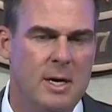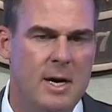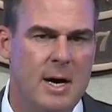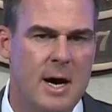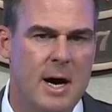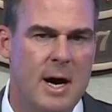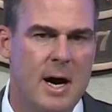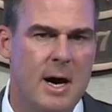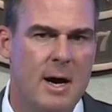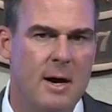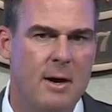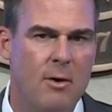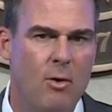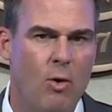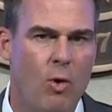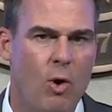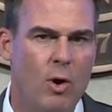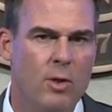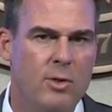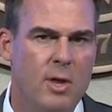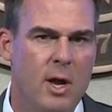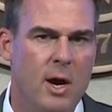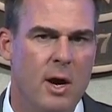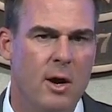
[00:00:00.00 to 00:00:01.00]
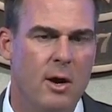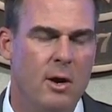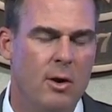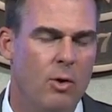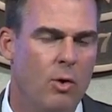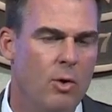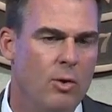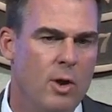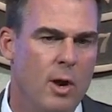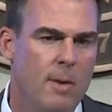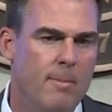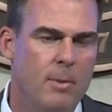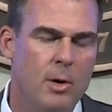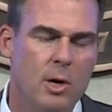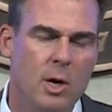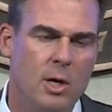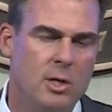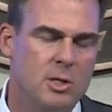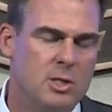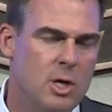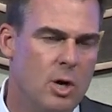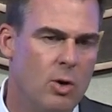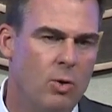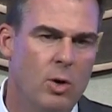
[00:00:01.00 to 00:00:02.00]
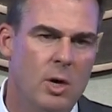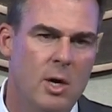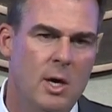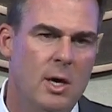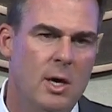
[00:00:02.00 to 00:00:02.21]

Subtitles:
on their books. So